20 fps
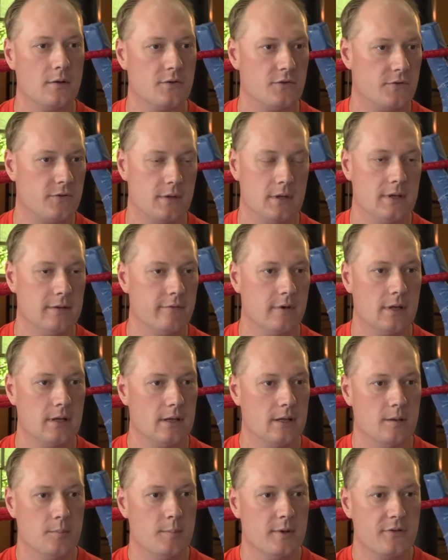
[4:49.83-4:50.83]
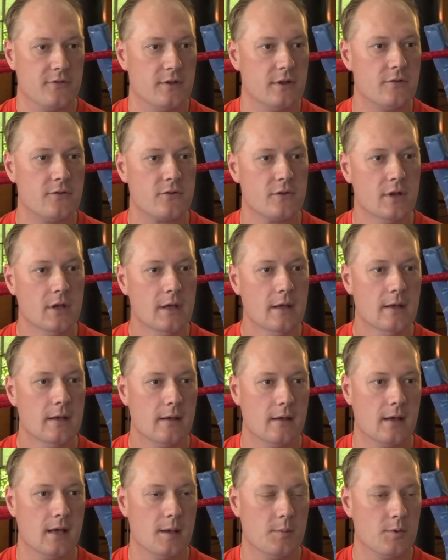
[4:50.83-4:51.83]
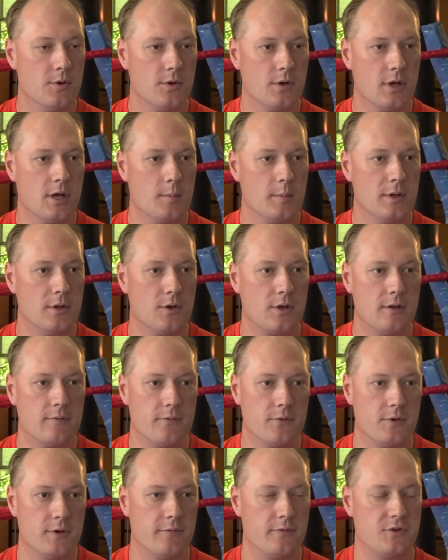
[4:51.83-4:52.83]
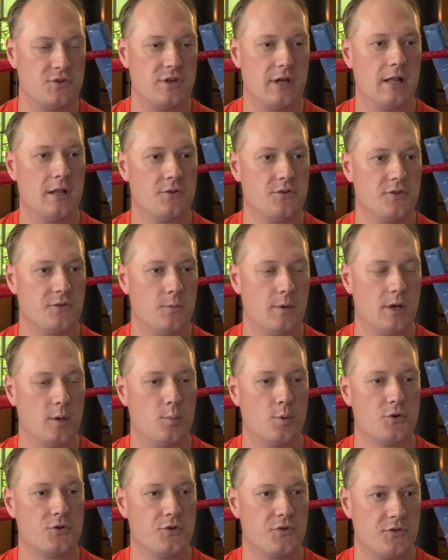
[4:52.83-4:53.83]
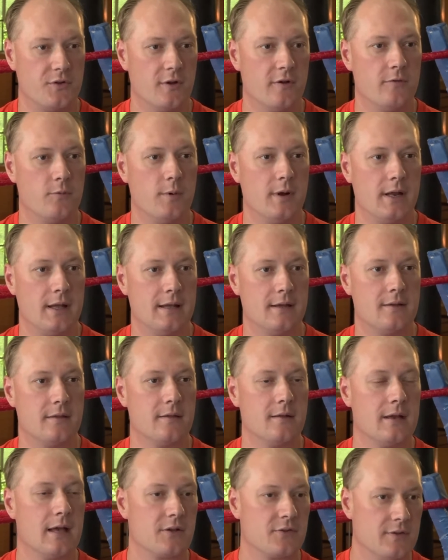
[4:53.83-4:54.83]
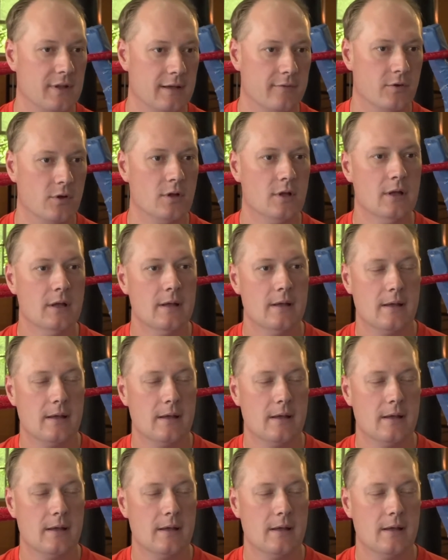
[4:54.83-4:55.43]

Just even in business, uh, you know you got to be looking for different challenges, way to push yourself, way to get to the next level,